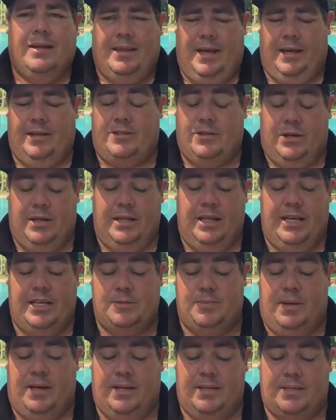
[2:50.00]
that sort of
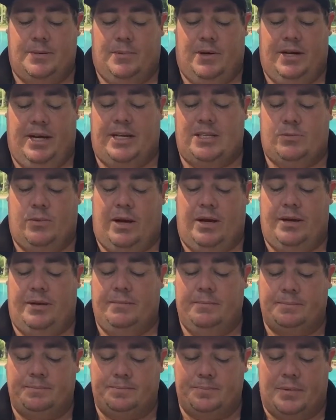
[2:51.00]
leads me into my next
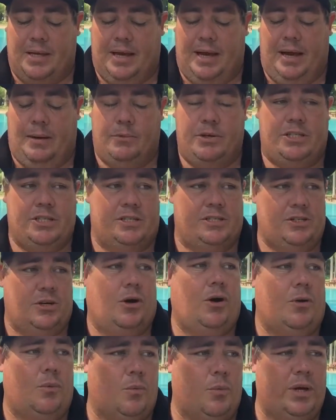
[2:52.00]
one, which is
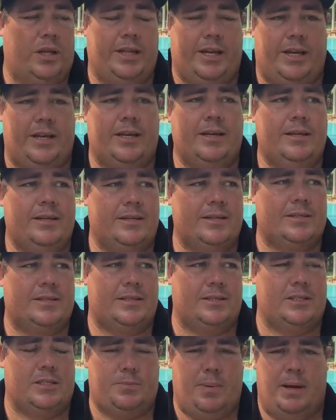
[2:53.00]
not willing
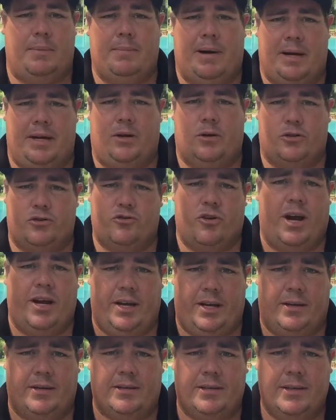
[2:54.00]
to spend money on
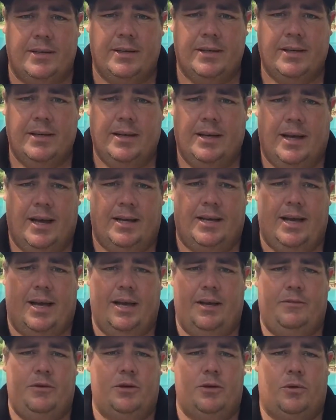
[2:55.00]
training.
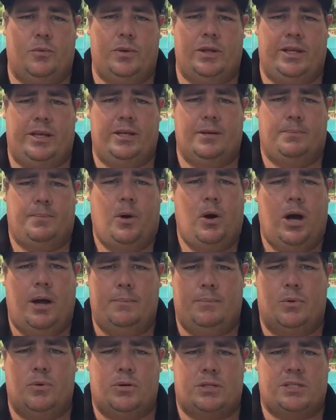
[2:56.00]
Okay, if you're not willing to buy
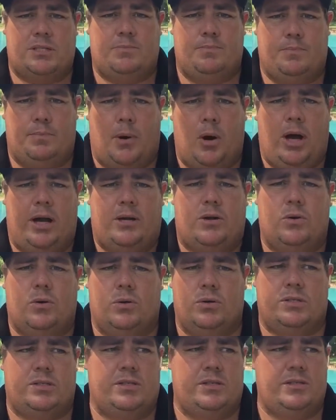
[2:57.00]
books, buy
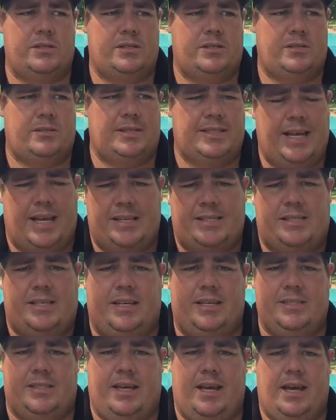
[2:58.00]
courses, test
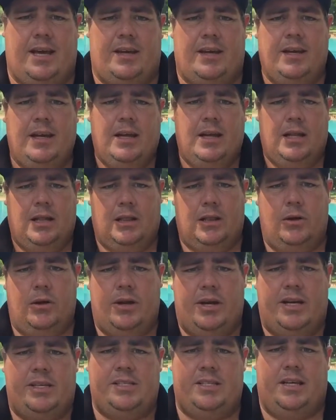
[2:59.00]
things out,
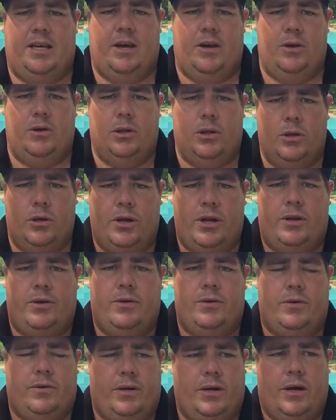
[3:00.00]
learn SEO, learn